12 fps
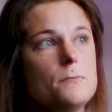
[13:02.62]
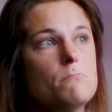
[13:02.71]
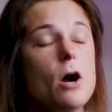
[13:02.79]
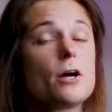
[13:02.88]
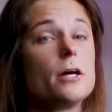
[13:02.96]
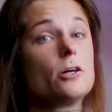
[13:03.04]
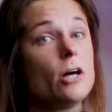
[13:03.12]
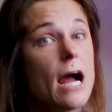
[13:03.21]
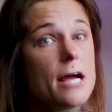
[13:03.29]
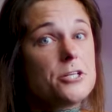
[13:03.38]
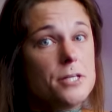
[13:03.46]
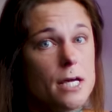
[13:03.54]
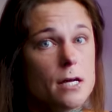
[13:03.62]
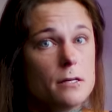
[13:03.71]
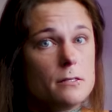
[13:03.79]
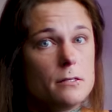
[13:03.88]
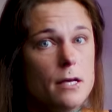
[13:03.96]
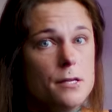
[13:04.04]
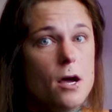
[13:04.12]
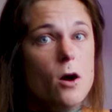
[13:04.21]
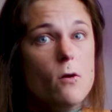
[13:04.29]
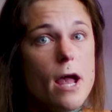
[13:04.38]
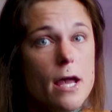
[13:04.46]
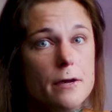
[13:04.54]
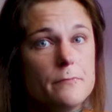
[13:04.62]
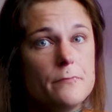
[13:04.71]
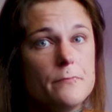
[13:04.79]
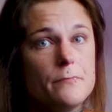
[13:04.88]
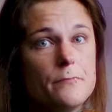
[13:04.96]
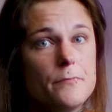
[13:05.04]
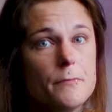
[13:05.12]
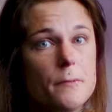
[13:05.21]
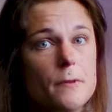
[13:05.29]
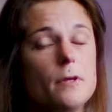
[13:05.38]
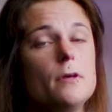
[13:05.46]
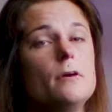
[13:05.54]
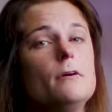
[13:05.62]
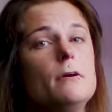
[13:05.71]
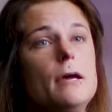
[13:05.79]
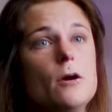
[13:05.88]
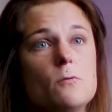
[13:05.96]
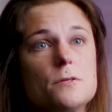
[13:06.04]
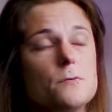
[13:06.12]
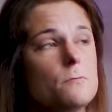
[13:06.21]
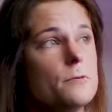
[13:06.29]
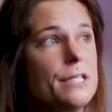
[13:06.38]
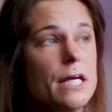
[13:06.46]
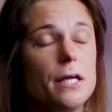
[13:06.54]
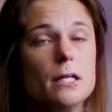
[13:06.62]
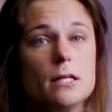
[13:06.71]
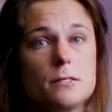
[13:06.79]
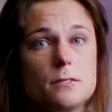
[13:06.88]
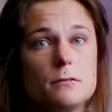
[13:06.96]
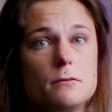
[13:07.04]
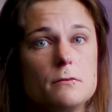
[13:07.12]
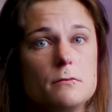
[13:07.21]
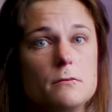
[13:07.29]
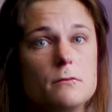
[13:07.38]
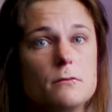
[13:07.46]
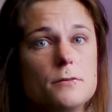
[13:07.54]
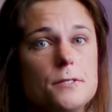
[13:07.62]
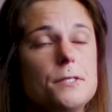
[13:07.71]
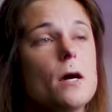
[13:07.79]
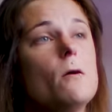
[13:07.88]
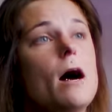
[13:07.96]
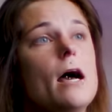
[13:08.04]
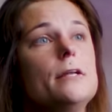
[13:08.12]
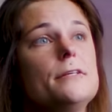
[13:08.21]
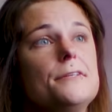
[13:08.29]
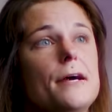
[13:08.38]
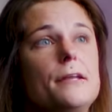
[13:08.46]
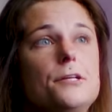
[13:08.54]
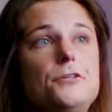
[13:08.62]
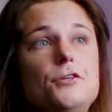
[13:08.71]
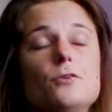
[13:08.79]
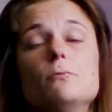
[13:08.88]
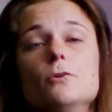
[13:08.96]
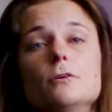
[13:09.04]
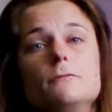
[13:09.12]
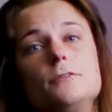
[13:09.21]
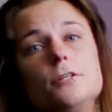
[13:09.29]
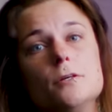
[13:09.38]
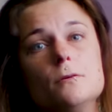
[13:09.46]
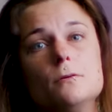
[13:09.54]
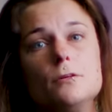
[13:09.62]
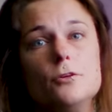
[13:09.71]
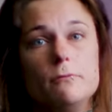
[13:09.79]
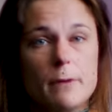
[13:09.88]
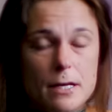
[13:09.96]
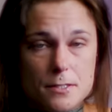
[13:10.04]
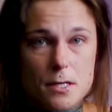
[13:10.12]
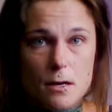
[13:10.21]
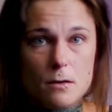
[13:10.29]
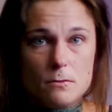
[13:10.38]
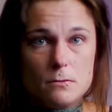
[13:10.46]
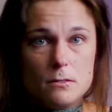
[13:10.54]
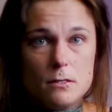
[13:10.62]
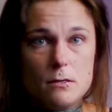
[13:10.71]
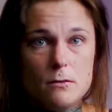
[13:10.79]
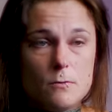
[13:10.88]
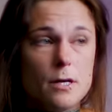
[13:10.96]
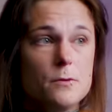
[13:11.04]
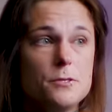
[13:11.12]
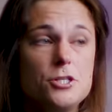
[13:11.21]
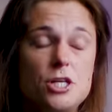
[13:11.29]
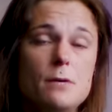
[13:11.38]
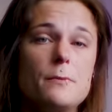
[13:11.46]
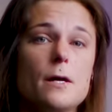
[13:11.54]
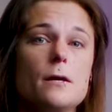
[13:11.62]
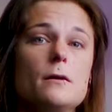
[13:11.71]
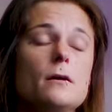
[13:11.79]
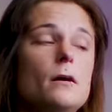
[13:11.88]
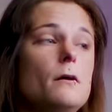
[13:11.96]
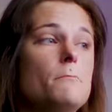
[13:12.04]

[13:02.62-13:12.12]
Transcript: Market crashed here in 08. It was ridiculous. So I decided to move to New Mexico where it was cheaper. I